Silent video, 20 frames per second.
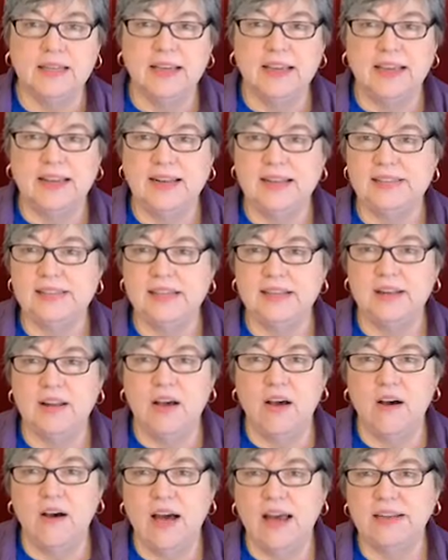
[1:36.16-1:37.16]
And he said,
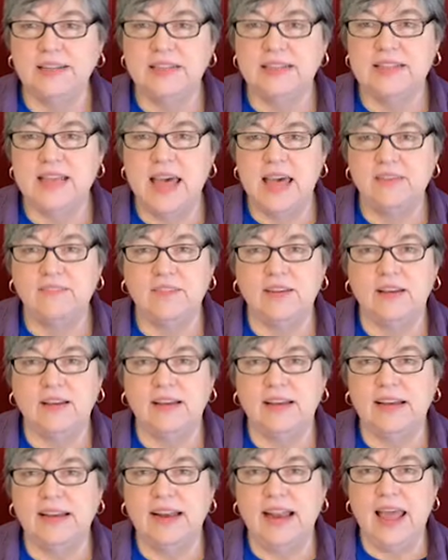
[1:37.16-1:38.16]
no, I just have
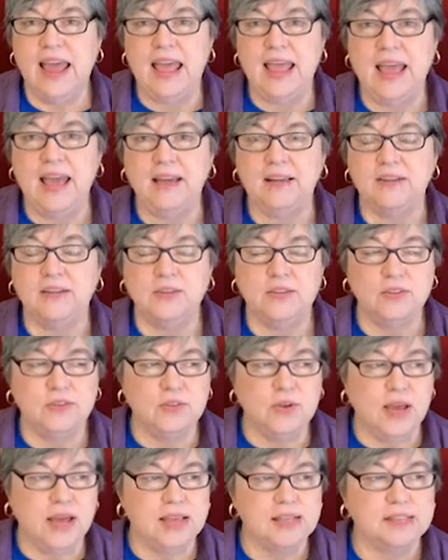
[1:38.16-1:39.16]
an aunt
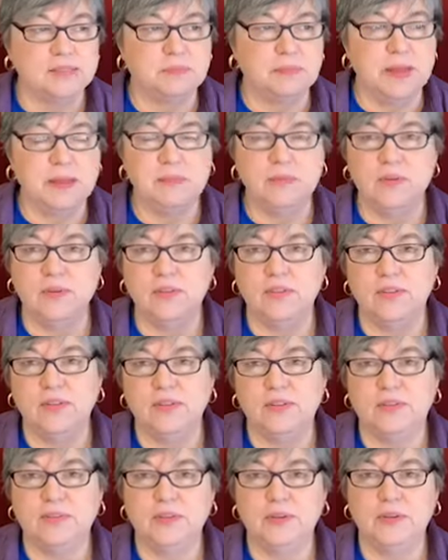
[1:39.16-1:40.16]
who has people
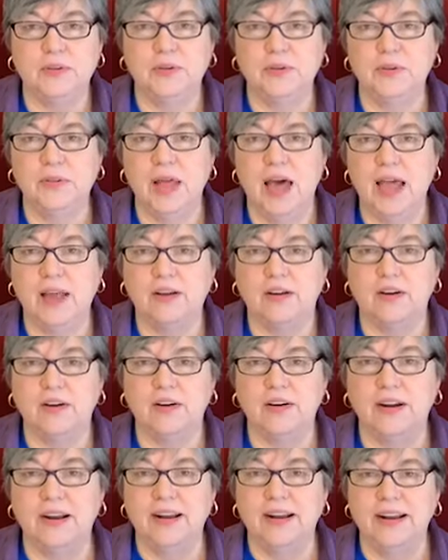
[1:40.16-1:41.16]
who like
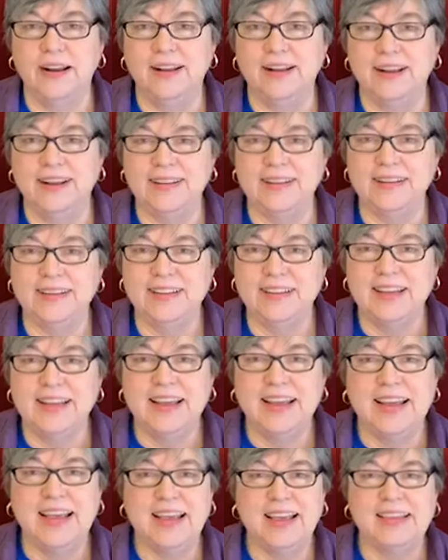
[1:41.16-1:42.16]
her.
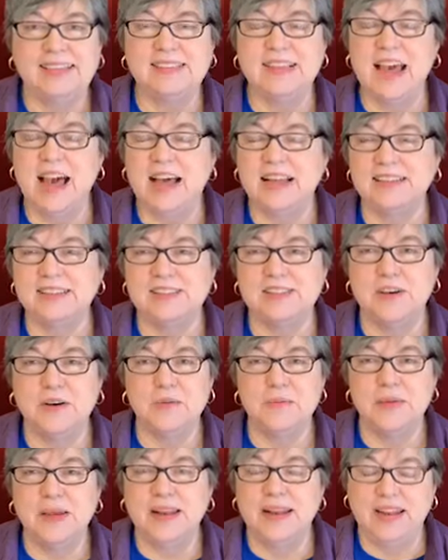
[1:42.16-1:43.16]
He's gotten
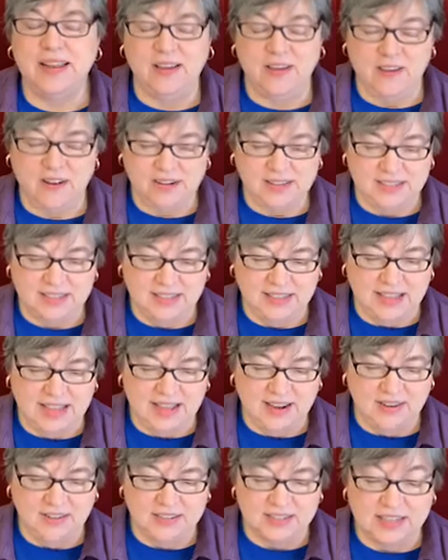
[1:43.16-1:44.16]
so many cards and
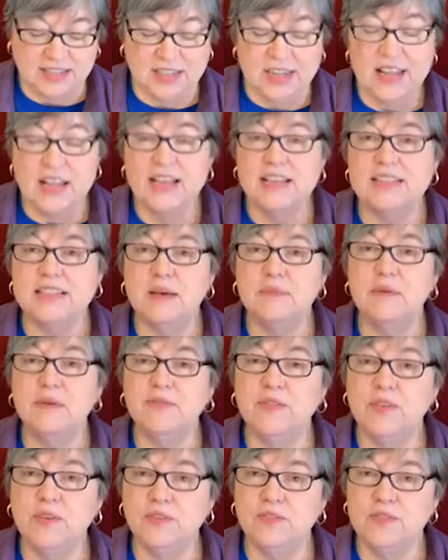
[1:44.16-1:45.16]
letters. And some
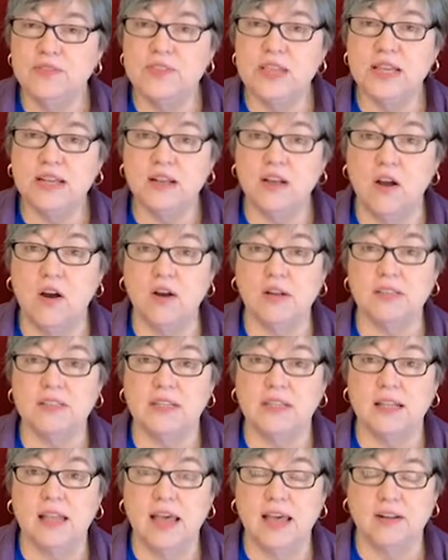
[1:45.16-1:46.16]
of you have sent cards
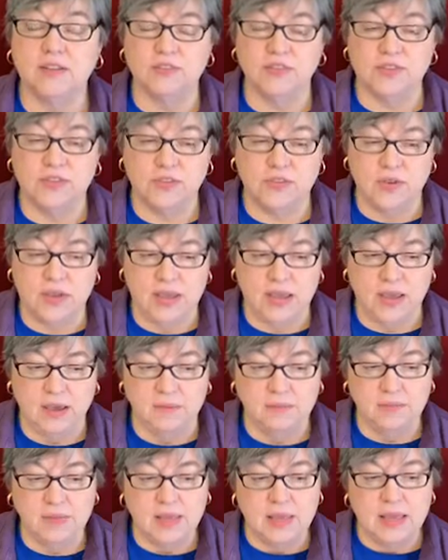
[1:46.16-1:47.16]
and letters to
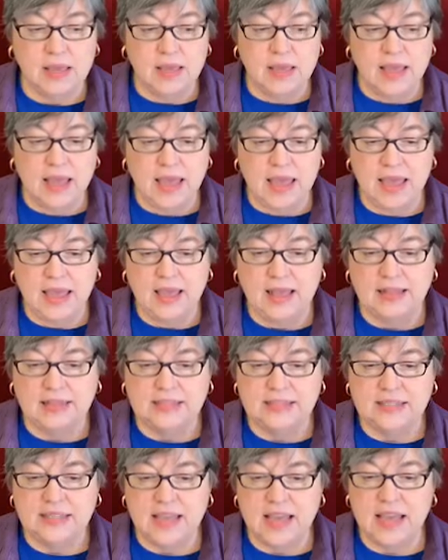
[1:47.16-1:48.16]
him
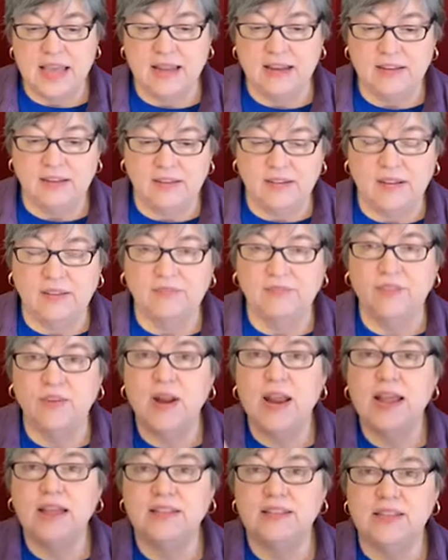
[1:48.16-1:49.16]
and said,
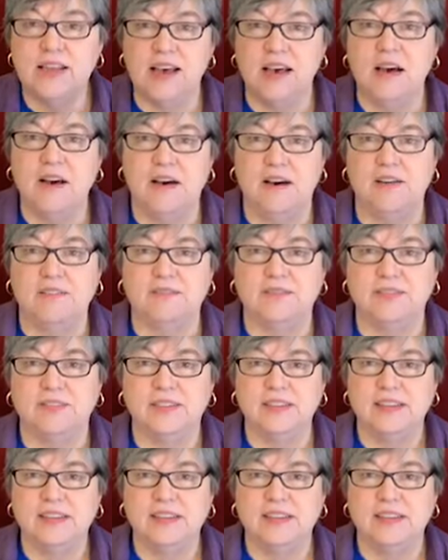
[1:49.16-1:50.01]
friends of.